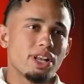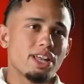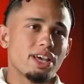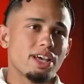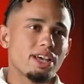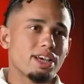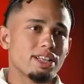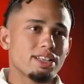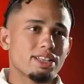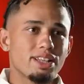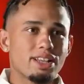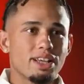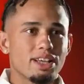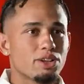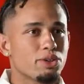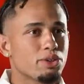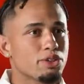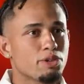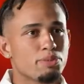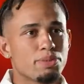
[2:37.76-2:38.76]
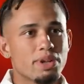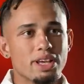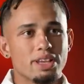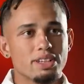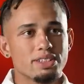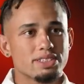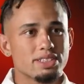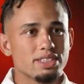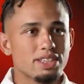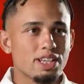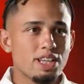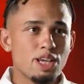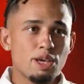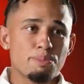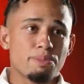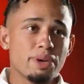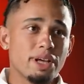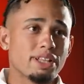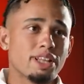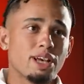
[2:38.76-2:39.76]
LA and then I know the players
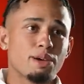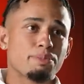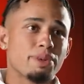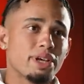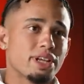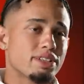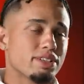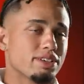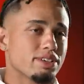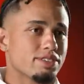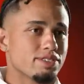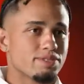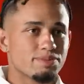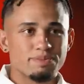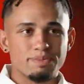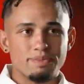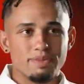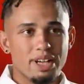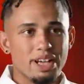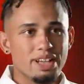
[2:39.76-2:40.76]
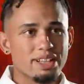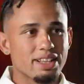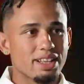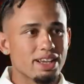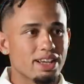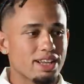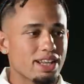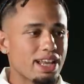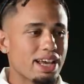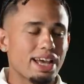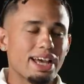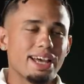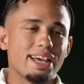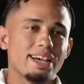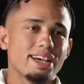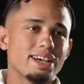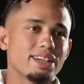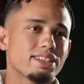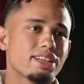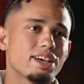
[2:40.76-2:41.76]
better and better. And
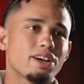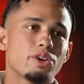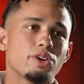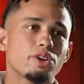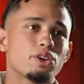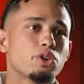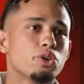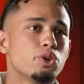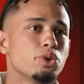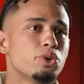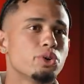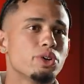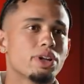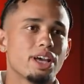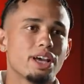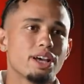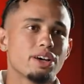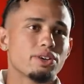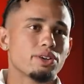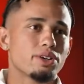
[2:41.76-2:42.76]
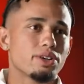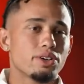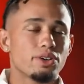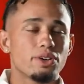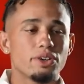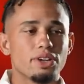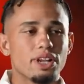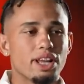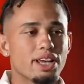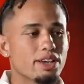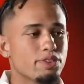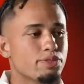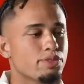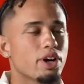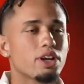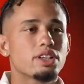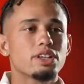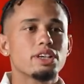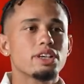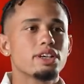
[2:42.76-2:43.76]
they're all cool, they're all like
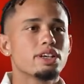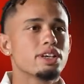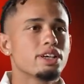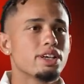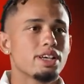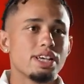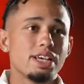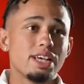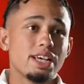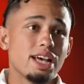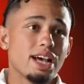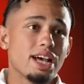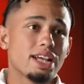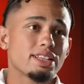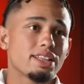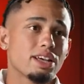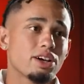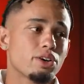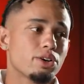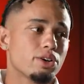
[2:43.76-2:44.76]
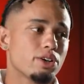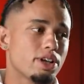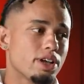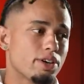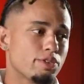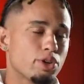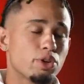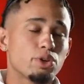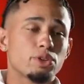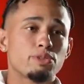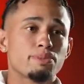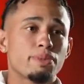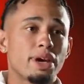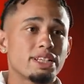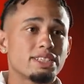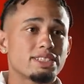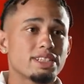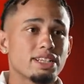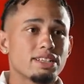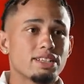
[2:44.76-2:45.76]
funny and they all have a good
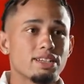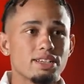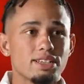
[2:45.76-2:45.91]
mindset.